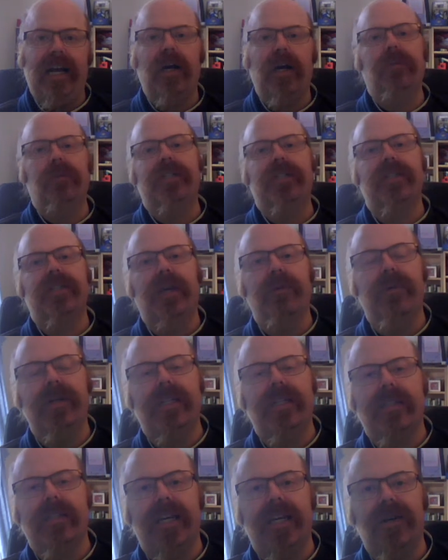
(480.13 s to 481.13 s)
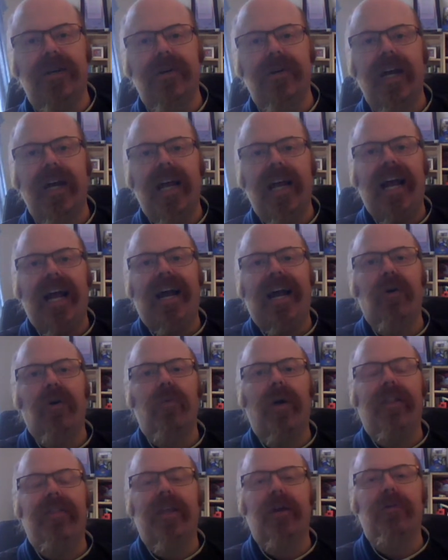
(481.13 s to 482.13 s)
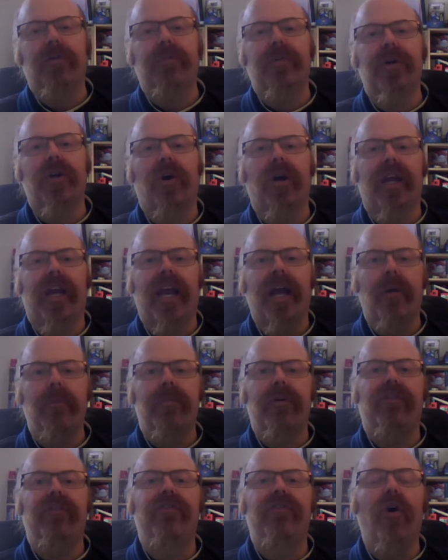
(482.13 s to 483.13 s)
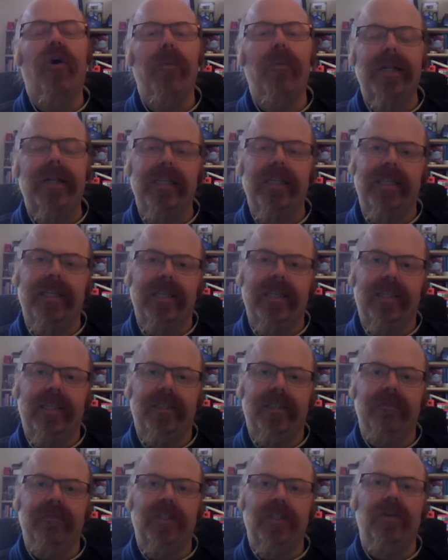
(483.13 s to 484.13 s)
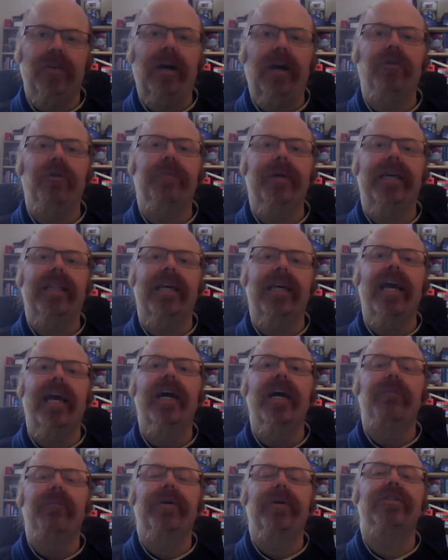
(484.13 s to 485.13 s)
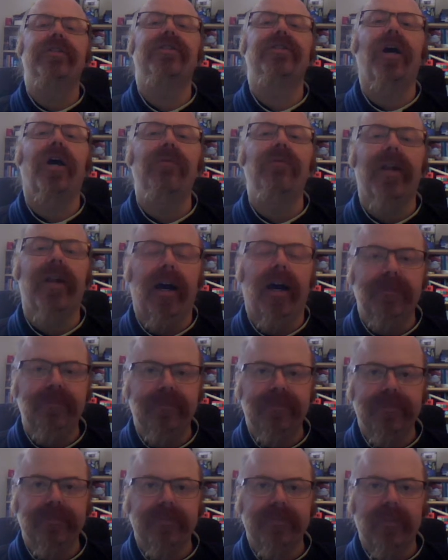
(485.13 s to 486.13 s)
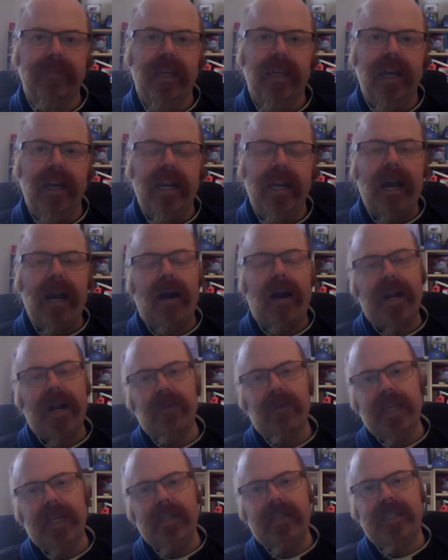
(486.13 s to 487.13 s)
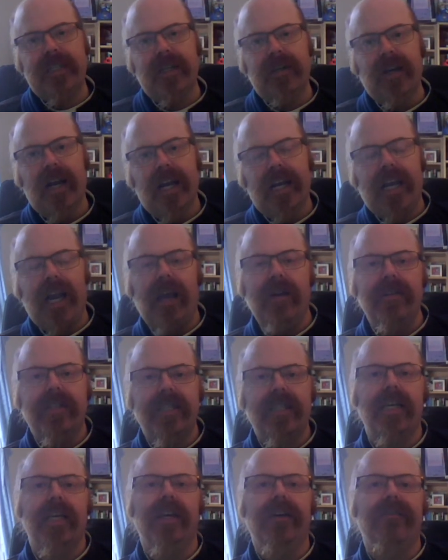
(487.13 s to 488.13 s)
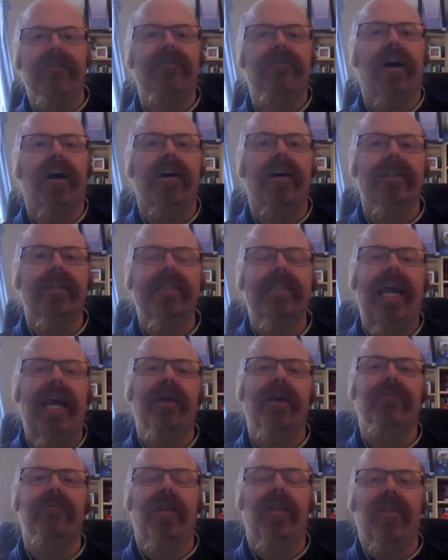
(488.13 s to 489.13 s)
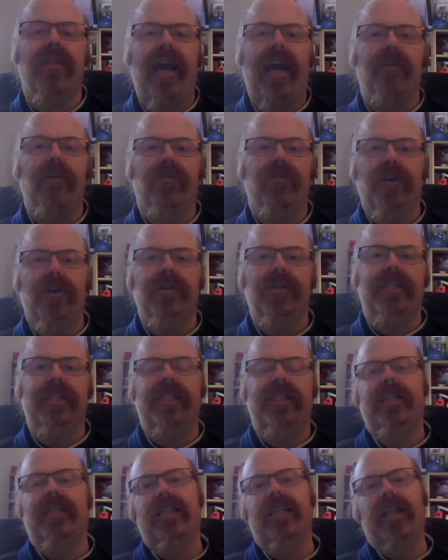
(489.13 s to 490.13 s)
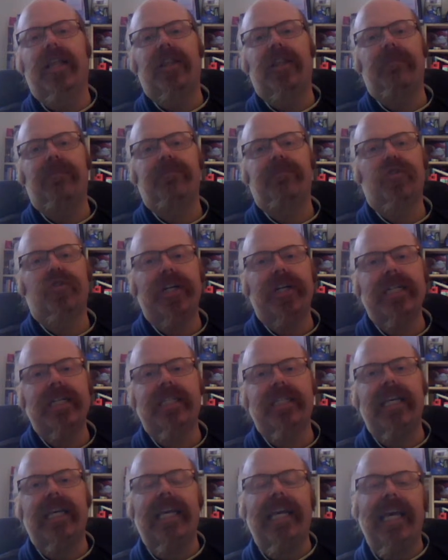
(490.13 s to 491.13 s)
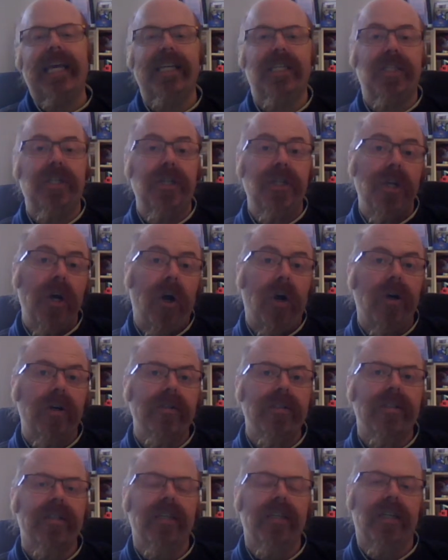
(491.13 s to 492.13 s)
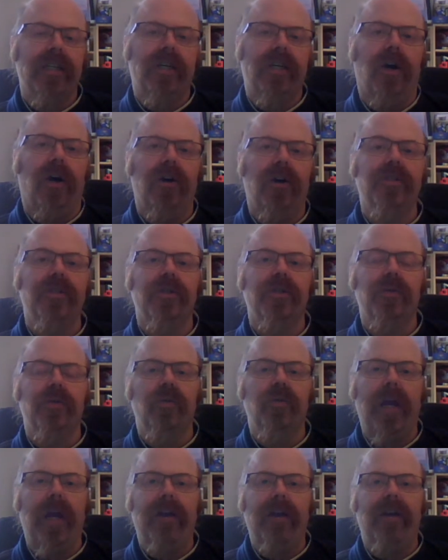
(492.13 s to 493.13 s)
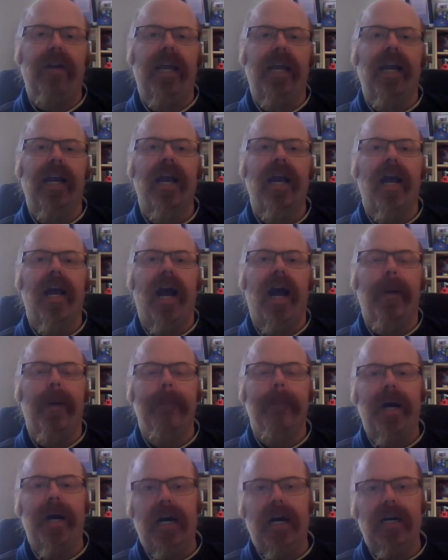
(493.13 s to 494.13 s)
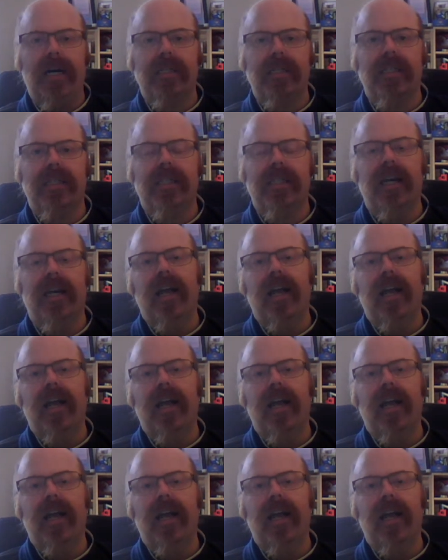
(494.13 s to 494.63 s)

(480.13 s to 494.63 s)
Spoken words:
which they would do when they were put on performances. So that would be their persona. Now, I don't want you to go too far down that route. The Trinity is not God wearing a mask.